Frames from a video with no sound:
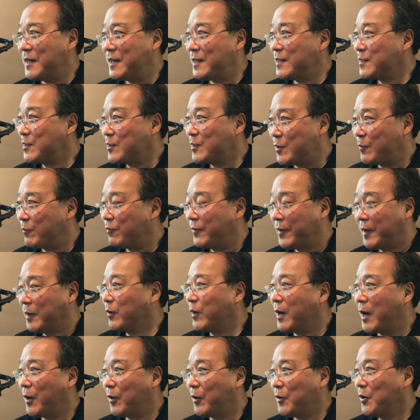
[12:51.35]
is to
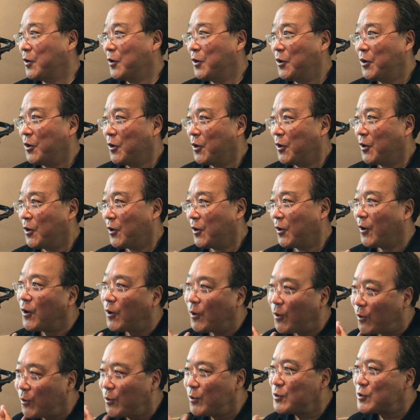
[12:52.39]
figure out
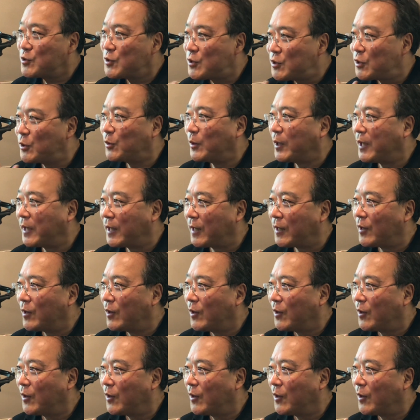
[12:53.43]
who's doing